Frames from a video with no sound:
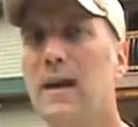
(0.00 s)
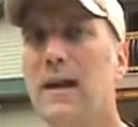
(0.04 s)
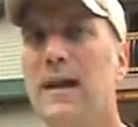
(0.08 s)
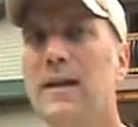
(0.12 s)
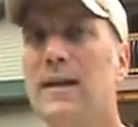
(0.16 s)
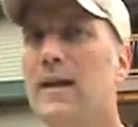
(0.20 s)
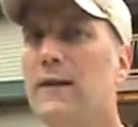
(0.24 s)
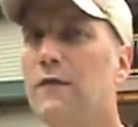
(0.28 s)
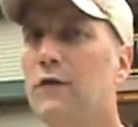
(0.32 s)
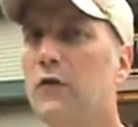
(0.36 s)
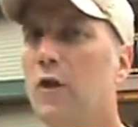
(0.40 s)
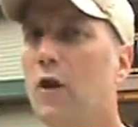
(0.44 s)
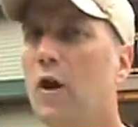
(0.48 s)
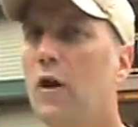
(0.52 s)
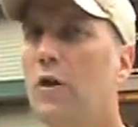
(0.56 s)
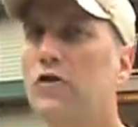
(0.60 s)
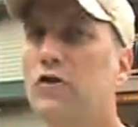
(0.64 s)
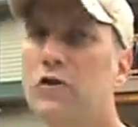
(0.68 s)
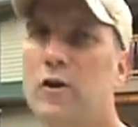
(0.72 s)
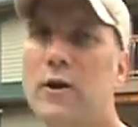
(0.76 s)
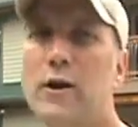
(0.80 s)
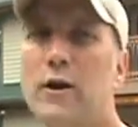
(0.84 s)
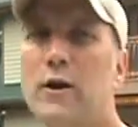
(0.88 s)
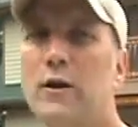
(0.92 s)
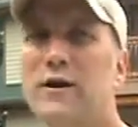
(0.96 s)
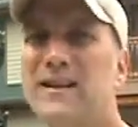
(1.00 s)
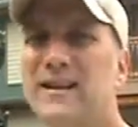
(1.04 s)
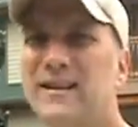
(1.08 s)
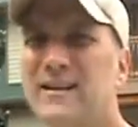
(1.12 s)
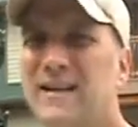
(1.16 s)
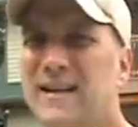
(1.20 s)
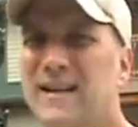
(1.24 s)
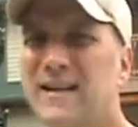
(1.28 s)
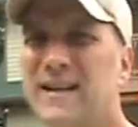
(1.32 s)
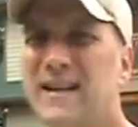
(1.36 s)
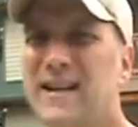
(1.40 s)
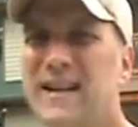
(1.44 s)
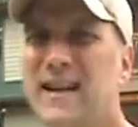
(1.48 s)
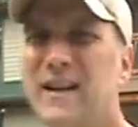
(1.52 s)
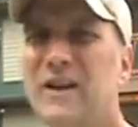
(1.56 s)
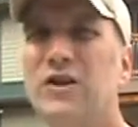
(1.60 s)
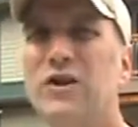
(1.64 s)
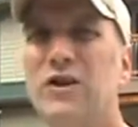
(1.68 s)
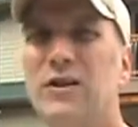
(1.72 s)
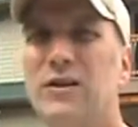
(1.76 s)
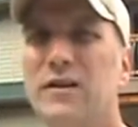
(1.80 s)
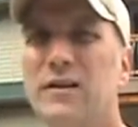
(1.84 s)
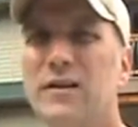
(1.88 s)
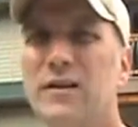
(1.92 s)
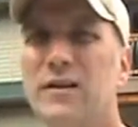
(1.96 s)
Now for larger areas than 16
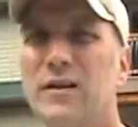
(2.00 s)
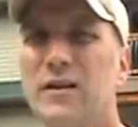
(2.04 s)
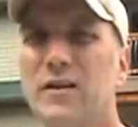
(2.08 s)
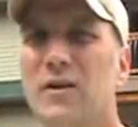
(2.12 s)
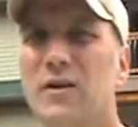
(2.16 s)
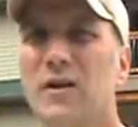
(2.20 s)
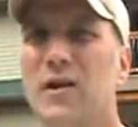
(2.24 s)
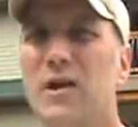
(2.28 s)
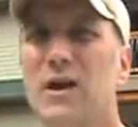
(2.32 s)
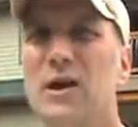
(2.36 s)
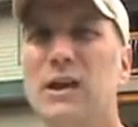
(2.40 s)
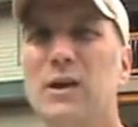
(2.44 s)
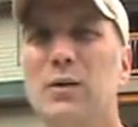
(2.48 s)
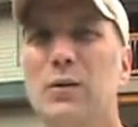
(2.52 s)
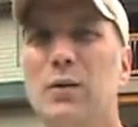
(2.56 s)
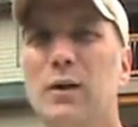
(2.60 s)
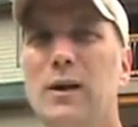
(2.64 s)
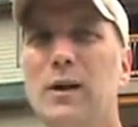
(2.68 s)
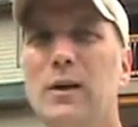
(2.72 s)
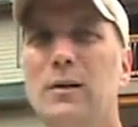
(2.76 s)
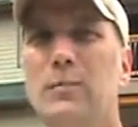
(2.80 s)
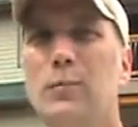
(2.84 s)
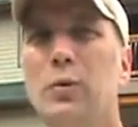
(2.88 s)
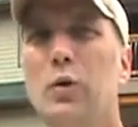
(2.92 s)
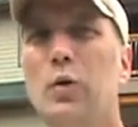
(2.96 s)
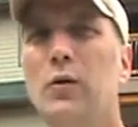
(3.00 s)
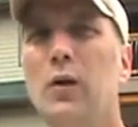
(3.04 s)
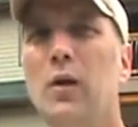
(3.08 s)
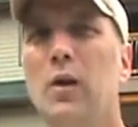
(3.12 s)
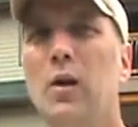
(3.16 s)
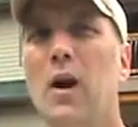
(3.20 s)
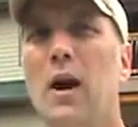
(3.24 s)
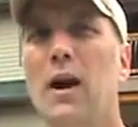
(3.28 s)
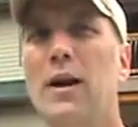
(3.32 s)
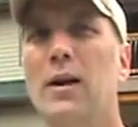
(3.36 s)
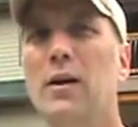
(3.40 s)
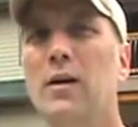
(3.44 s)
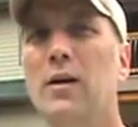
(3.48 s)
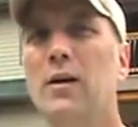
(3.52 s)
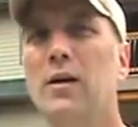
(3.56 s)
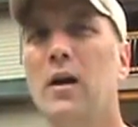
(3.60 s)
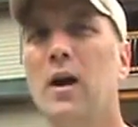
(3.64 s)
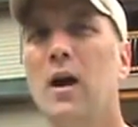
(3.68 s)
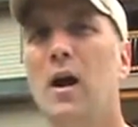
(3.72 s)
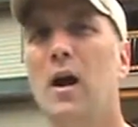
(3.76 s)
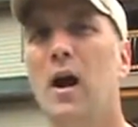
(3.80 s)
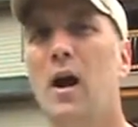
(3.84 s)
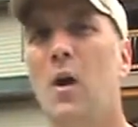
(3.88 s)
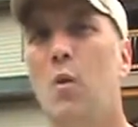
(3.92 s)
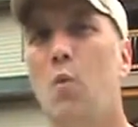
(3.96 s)
inches, you will need to pull the liner
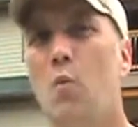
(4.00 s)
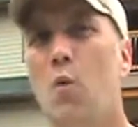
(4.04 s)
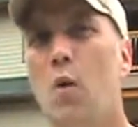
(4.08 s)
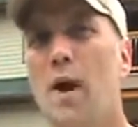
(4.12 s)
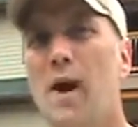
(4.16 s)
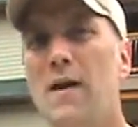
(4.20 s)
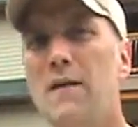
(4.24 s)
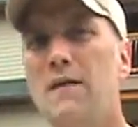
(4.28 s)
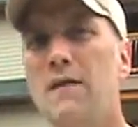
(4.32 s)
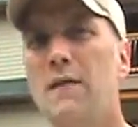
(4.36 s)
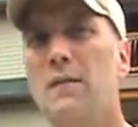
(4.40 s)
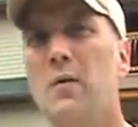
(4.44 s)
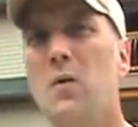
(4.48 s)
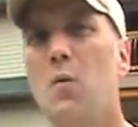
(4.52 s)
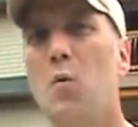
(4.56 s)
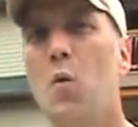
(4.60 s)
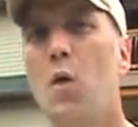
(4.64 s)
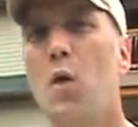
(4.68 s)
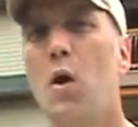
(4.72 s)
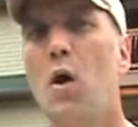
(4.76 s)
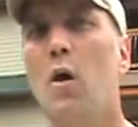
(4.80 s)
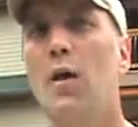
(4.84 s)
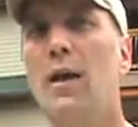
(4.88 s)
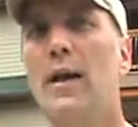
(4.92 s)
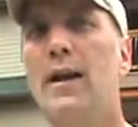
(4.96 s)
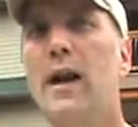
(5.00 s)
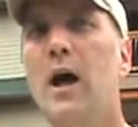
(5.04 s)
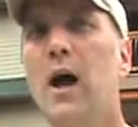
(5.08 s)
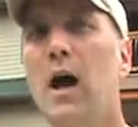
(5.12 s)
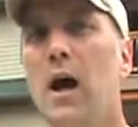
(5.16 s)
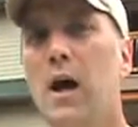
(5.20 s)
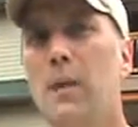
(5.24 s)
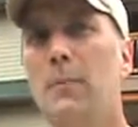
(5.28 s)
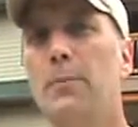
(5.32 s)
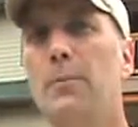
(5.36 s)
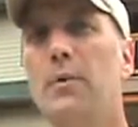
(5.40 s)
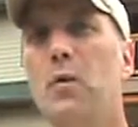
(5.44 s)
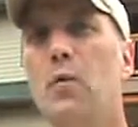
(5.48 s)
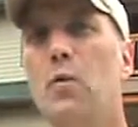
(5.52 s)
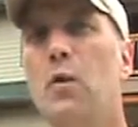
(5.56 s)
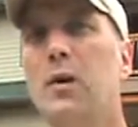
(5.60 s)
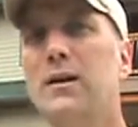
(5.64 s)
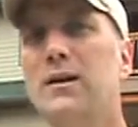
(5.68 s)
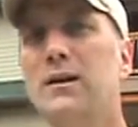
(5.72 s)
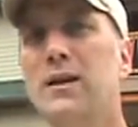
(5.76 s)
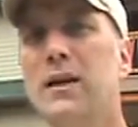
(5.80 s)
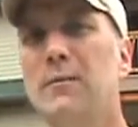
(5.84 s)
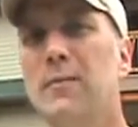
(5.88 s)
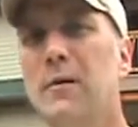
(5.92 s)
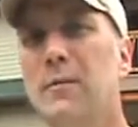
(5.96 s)
away from the wall and up while
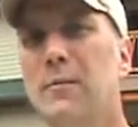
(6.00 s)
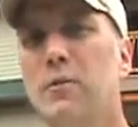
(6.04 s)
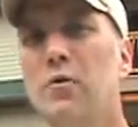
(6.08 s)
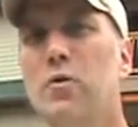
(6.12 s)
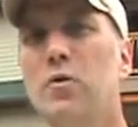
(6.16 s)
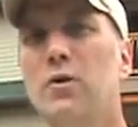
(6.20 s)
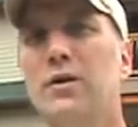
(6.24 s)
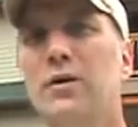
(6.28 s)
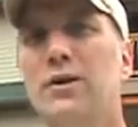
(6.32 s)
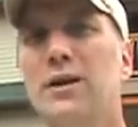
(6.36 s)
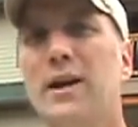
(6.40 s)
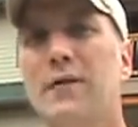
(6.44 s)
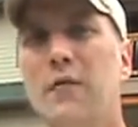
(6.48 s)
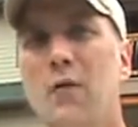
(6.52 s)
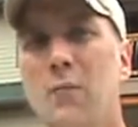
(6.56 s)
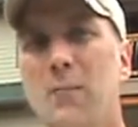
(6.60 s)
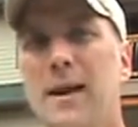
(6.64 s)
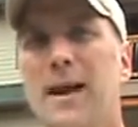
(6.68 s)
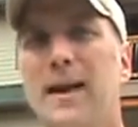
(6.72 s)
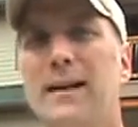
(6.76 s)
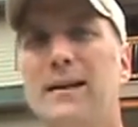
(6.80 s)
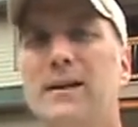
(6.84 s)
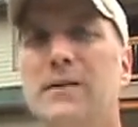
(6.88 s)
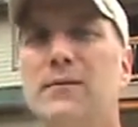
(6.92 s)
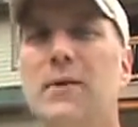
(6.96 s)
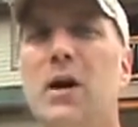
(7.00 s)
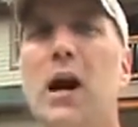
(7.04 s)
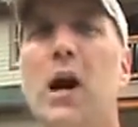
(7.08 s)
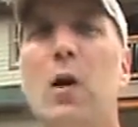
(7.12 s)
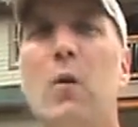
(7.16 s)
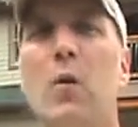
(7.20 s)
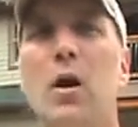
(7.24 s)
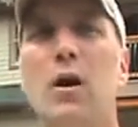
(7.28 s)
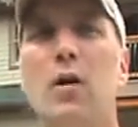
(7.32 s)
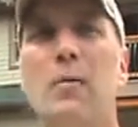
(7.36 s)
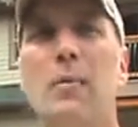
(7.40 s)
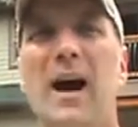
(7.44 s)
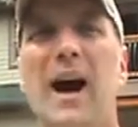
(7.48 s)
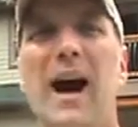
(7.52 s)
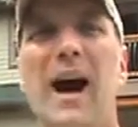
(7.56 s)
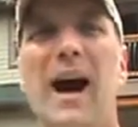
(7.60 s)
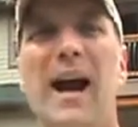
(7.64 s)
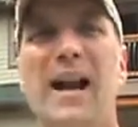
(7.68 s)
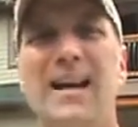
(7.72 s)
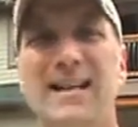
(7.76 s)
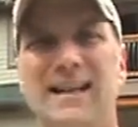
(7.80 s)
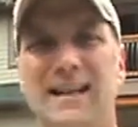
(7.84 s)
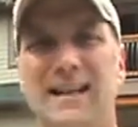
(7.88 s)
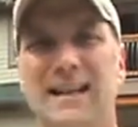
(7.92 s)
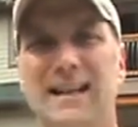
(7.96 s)
someone pours several pans of hot water
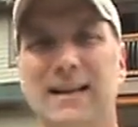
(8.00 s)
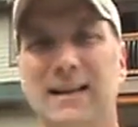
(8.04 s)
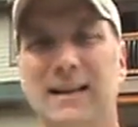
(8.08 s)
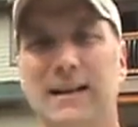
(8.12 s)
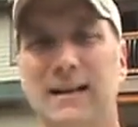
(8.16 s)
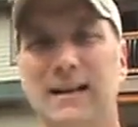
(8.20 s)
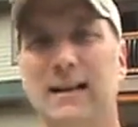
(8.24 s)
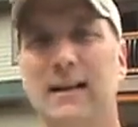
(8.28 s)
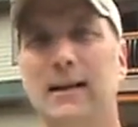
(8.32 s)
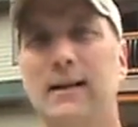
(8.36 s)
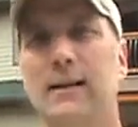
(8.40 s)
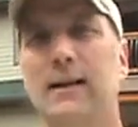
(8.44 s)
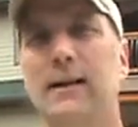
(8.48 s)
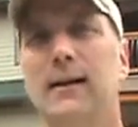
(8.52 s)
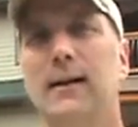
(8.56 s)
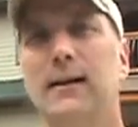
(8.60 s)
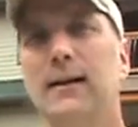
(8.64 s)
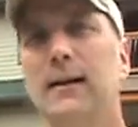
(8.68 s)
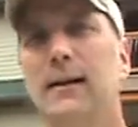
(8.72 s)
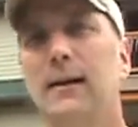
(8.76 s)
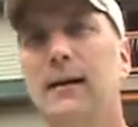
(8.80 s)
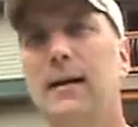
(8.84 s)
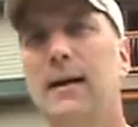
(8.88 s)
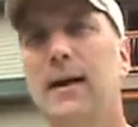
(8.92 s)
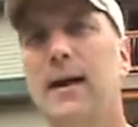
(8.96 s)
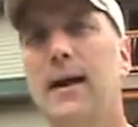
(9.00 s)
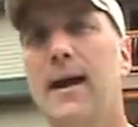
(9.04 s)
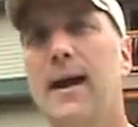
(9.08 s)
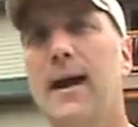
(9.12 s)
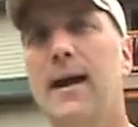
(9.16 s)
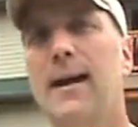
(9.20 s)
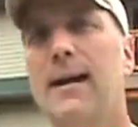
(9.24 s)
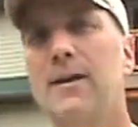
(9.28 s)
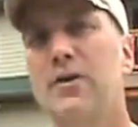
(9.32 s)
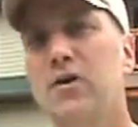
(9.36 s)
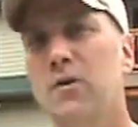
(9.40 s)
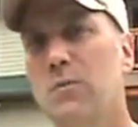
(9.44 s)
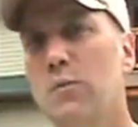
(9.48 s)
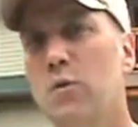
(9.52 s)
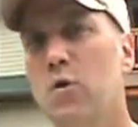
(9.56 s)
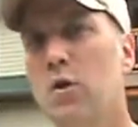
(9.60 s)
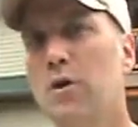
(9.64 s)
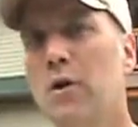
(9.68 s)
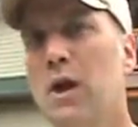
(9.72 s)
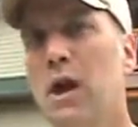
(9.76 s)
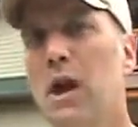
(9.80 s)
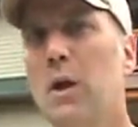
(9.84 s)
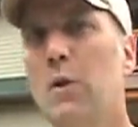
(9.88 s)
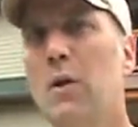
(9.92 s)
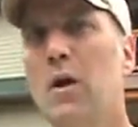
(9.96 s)
behind it. And as you're pouring
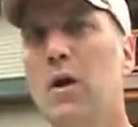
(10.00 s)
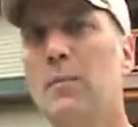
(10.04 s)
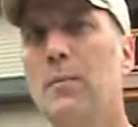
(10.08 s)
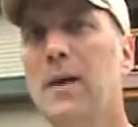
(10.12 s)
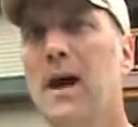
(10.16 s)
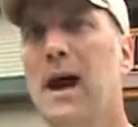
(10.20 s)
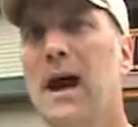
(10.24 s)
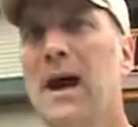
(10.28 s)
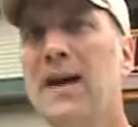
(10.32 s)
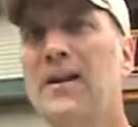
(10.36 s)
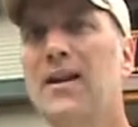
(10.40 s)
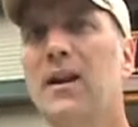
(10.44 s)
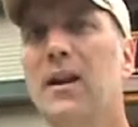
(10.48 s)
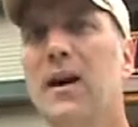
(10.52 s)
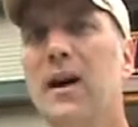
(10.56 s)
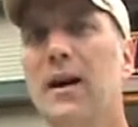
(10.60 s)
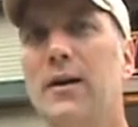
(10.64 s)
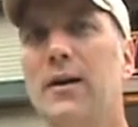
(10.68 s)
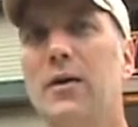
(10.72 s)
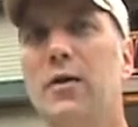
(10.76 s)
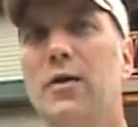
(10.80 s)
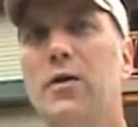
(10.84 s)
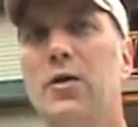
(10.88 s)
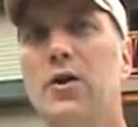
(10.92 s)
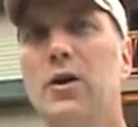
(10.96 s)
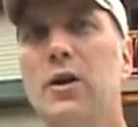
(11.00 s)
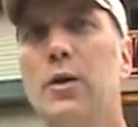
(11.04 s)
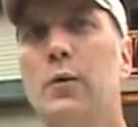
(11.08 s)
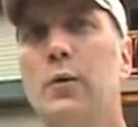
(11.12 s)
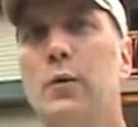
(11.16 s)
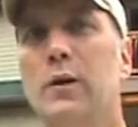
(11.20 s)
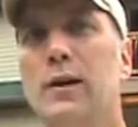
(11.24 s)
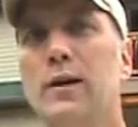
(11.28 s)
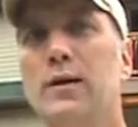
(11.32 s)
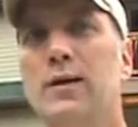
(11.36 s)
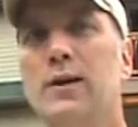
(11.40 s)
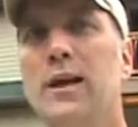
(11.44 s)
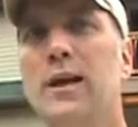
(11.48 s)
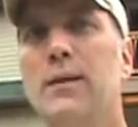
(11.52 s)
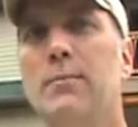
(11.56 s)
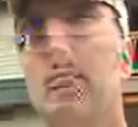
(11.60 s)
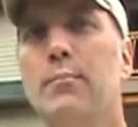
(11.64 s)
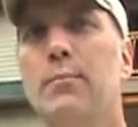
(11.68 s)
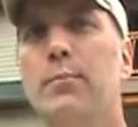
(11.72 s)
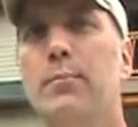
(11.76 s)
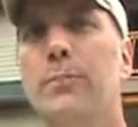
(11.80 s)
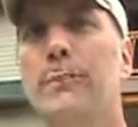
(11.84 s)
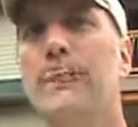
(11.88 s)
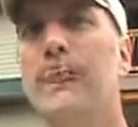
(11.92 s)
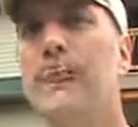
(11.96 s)
the hot water behind the liner, you will need to keep
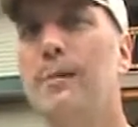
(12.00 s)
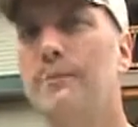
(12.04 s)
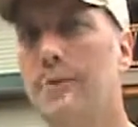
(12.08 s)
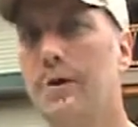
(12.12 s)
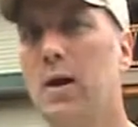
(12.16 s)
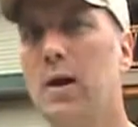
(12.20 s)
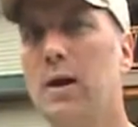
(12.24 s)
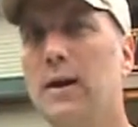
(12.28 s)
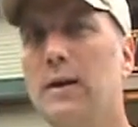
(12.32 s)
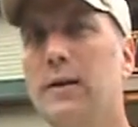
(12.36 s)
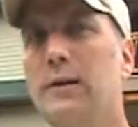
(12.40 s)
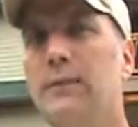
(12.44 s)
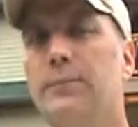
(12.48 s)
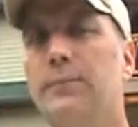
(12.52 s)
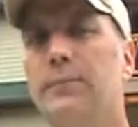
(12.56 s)
pulling up on it.